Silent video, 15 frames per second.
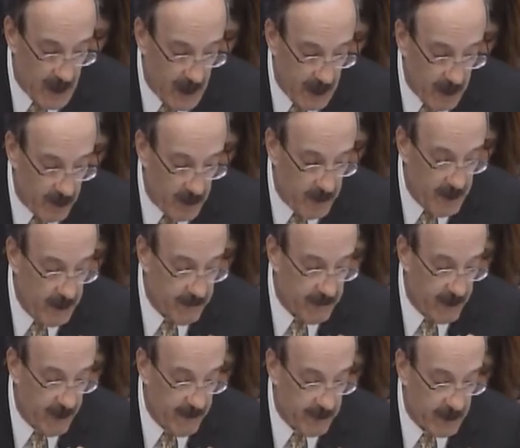I know the
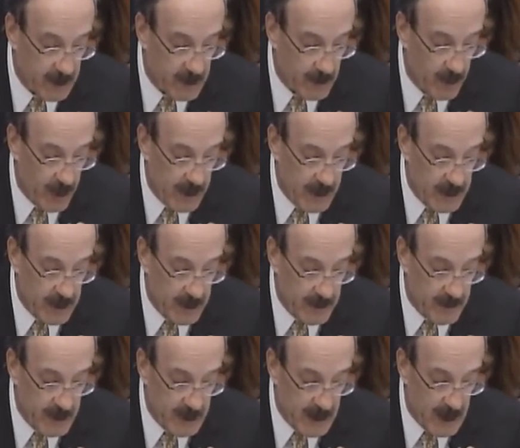P5 plus one is
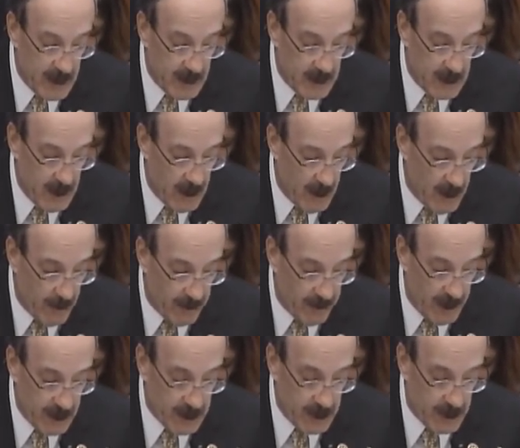under intense
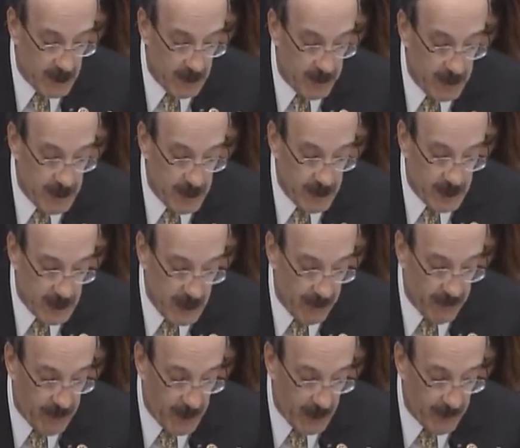pressure to produce
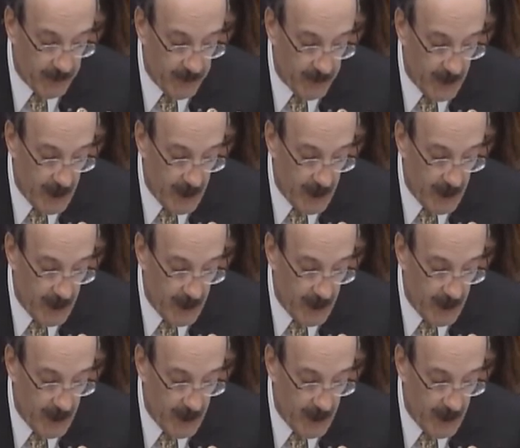something,